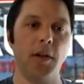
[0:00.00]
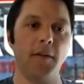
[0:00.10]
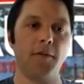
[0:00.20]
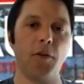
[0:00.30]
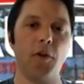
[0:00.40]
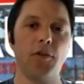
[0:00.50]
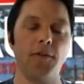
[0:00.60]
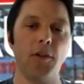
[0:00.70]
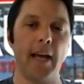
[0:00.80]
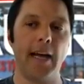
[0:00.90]
for those
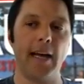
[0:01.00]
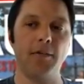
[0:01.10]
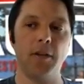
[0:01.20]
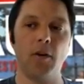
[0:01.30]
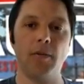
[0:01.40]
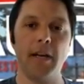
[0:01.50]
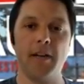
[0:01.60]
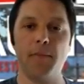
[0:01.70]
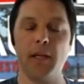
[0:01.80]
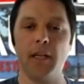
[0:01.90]
of you that haven't
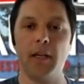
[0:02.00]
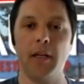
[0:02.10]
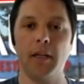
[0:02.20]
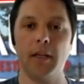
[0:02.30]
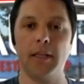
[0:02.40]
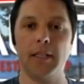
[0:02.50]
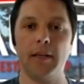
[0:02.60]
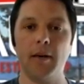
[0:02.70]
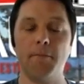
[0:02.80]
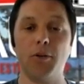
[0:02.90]
already been
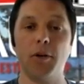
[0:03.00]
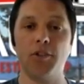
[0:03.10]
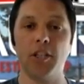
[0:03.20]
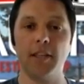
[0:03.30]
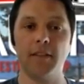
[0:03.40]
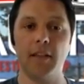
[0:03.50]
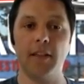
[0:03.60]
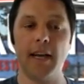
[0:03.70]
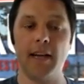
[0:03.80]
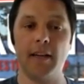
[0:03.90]
approaching this
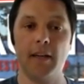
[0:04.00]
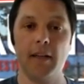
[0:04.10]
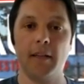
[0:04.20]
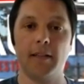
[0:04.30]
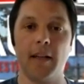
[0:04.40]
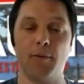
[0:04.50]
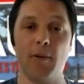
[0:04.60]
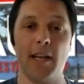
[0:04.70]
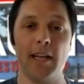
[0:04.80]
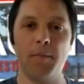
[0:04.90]
in that type of
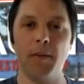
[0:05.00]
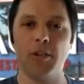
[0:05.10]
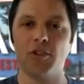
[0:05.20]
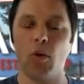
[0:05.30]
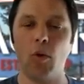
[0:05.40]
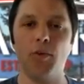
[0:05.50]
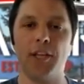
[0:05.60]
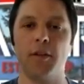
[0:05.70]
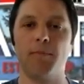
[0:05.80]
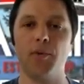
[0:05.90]
way, and maybe just
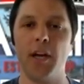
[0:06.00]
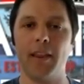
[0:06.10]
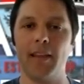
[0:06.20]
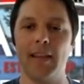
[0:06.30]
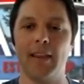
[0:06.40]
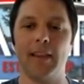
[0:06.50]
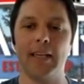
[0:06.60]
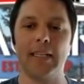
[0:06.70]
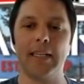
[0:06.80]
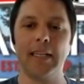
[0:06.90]
holding your breath and
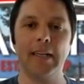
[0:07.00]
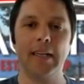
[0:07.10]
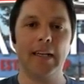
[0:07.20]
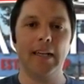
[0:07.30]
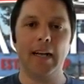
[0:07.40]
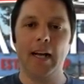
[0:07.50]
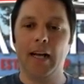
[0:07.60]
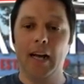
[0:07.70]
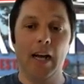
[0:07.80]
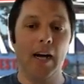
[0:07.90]
thinking,
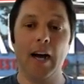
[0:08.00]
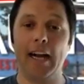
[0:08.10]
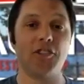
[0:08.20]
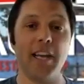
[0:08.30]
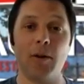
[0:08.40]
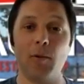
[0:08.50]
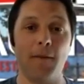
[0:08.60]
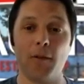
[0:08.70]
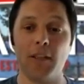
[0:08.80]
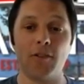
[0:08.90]
I just can't
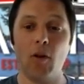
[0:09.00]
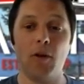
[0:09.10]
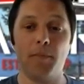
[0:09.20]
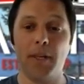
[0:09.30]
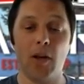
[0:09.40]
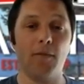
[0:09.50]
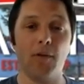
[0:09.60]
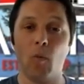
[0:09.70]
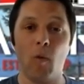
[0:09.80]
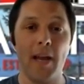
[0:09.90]
wait for this to be over,
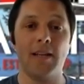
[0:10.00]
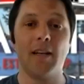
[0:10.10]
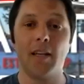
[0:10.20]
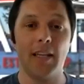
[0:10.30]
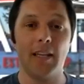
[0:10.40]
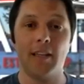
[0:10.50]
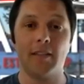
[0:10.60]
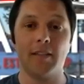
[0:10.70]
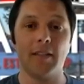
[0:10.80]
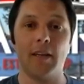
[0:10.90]
and white knuckling
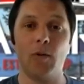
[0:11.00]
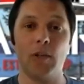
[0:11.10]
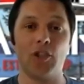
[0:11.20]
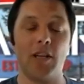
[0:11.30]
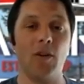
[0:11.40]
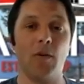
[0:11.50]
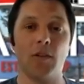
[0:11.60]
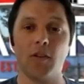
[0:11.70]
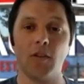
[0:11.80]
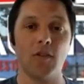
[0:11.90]
this, which I know
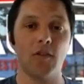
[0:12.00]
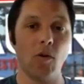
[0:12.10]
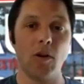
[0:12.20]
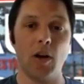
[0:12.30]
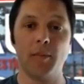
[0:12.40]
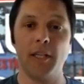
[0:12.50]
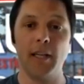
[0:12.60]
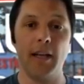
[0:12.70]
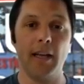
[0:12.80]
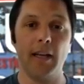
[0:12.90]
is so
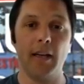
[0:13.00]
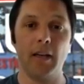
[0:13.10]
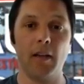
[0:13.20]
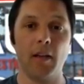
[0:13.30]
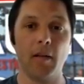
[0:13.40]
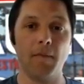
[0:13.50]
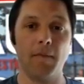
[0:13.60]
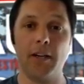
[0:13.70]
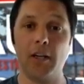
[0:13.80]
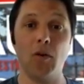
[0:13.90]
common and
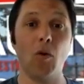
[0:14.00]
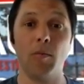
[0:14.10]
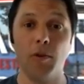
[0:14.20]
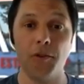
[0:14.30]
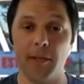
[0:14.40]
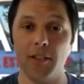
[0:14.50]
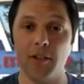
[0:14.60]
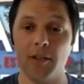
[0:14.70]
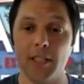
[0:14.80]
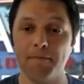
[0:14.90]
very normal to be
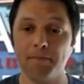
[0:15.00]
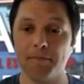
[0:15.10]
doing.